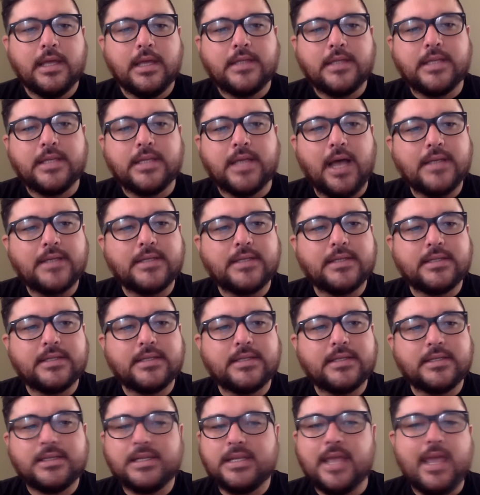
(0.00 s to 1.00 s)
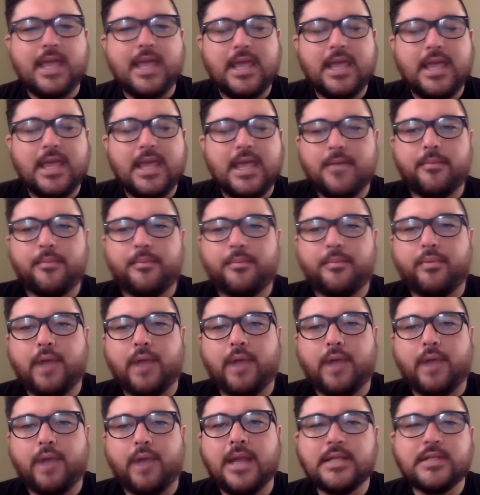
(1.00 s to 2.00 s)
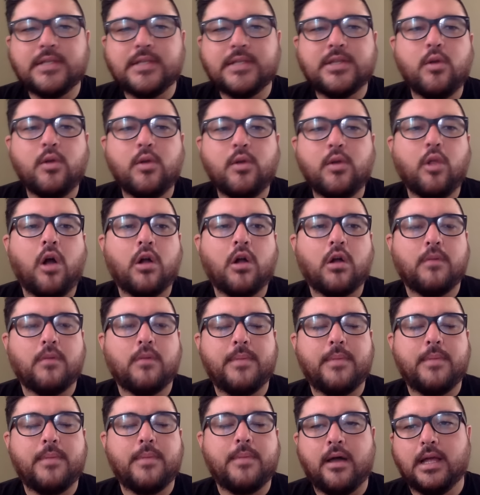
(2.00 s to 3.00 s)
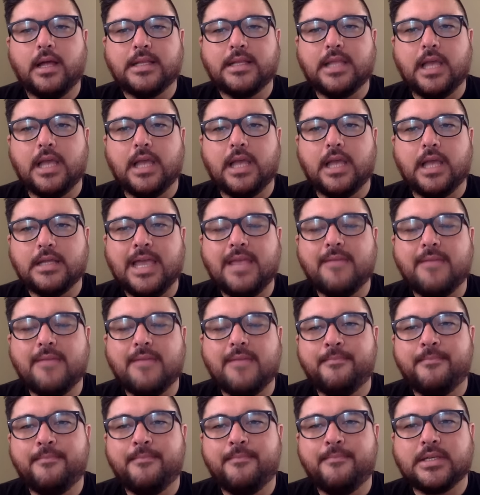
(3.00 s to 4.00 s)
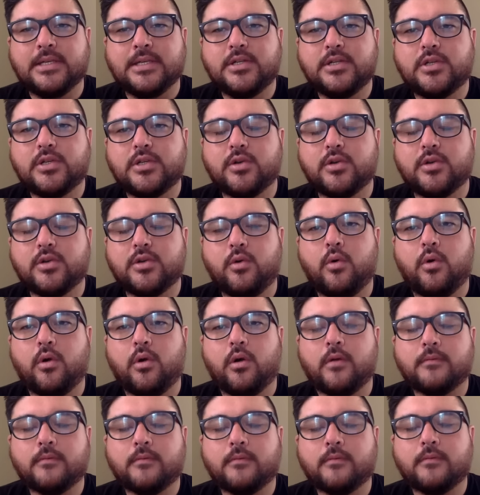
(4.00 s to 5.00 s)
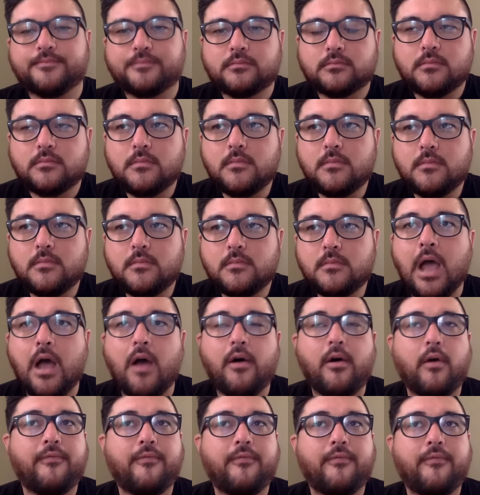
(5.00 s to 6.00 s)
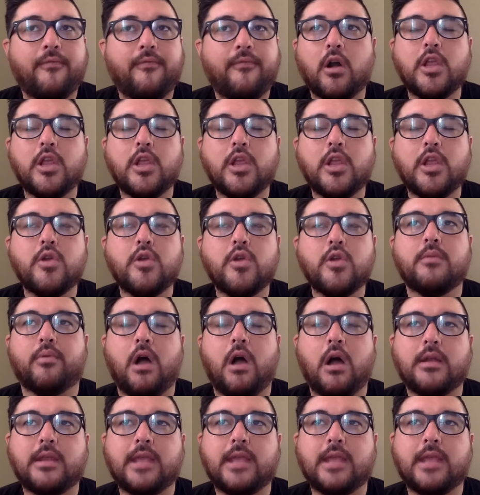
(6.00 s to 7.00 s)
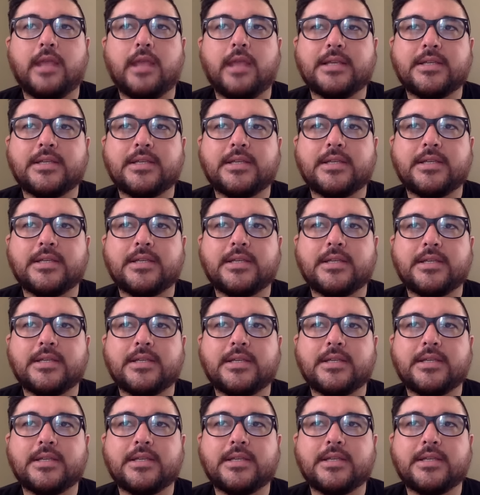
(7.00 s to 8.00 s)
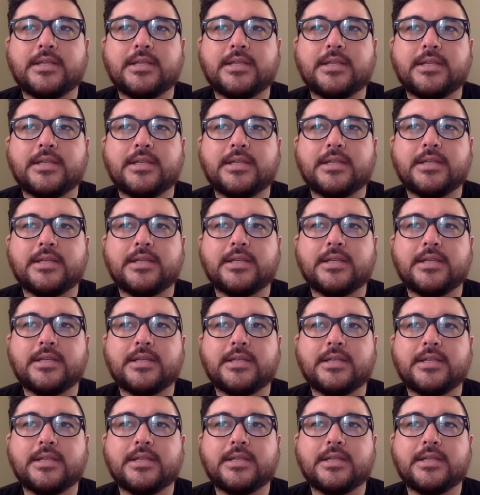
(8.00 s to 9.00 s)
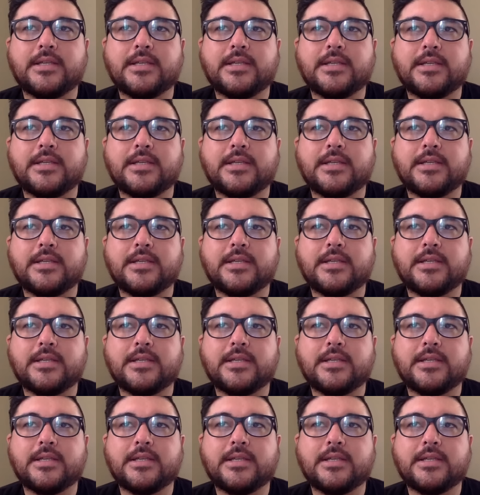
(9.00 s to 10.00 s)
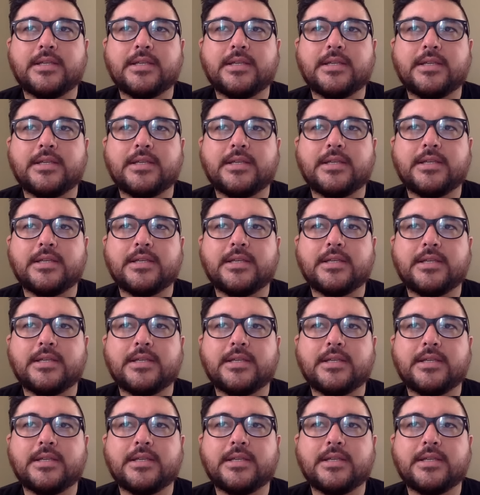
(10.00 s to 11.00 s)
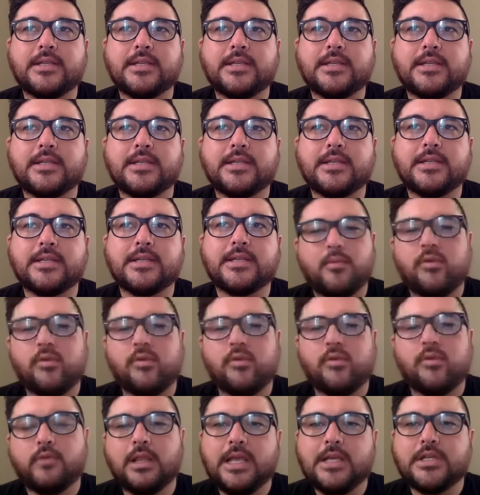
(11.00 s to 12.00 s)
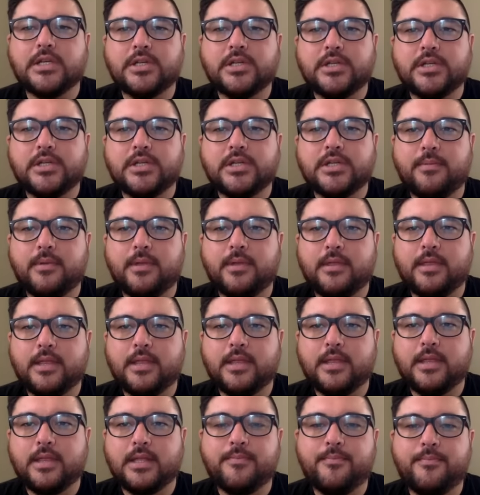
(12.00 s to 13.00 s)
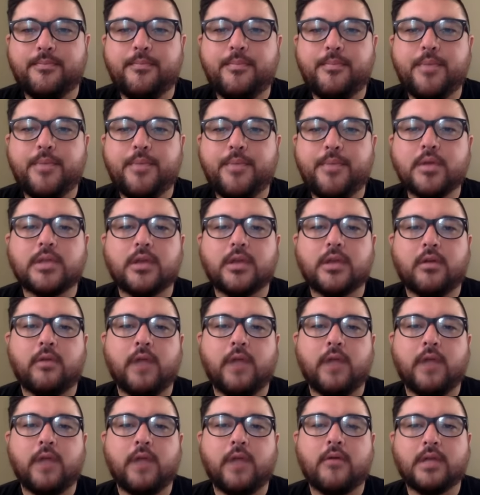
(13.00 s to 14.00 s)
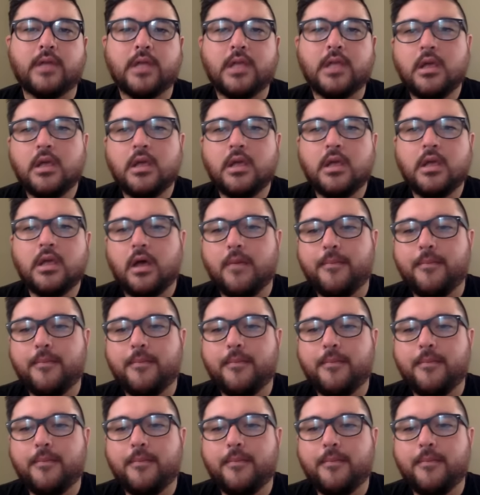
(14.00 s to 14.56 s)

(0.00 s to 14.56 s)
And to us, today, branding is no longer about a tight message or how far you can broadcast or how loud you can broadcast. Today, to build a sustainable relationship that's built around